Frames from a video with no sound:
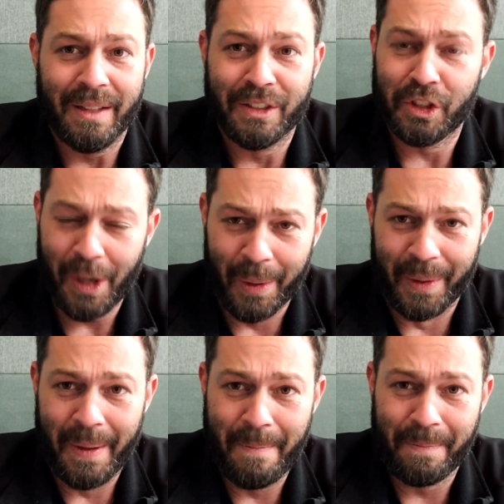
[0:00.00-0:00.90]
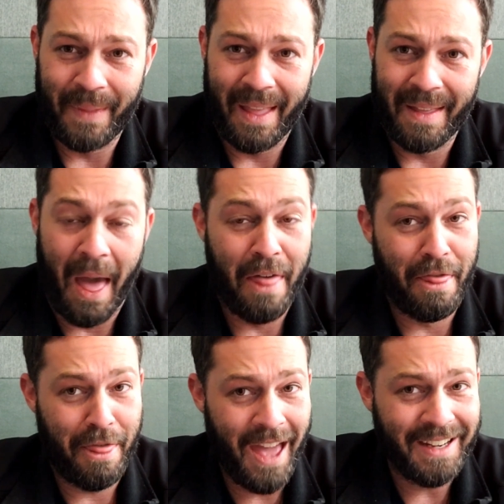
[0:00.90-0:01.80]
So,
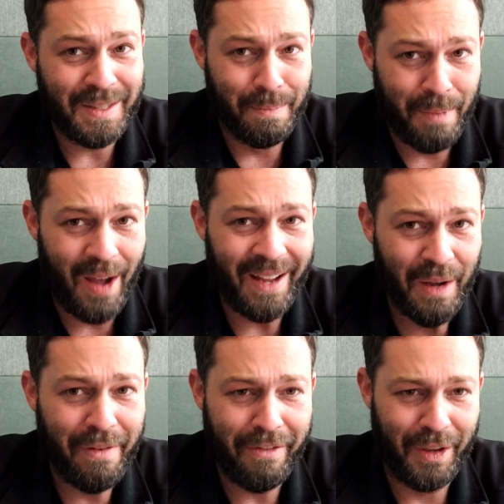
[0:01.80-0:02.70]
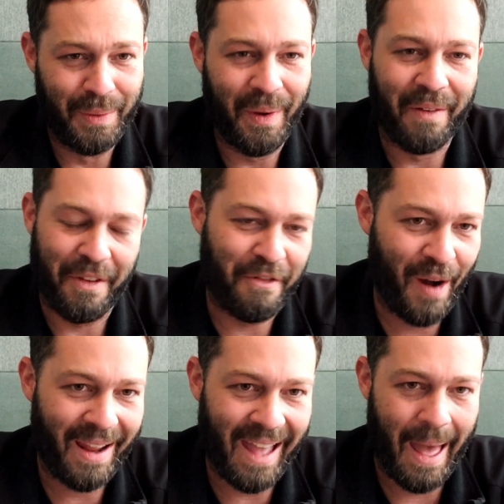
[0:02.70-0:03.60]
that is my overview of the
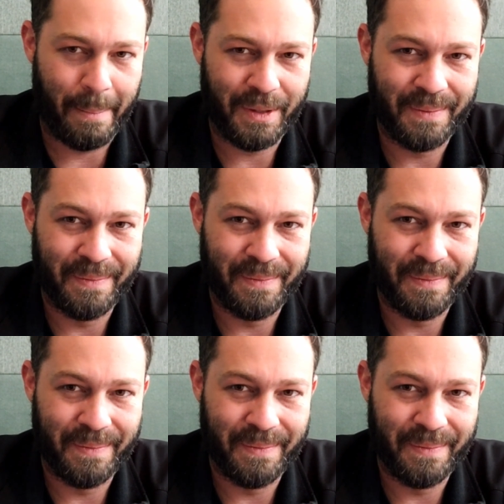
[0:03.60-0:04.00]
Franc app.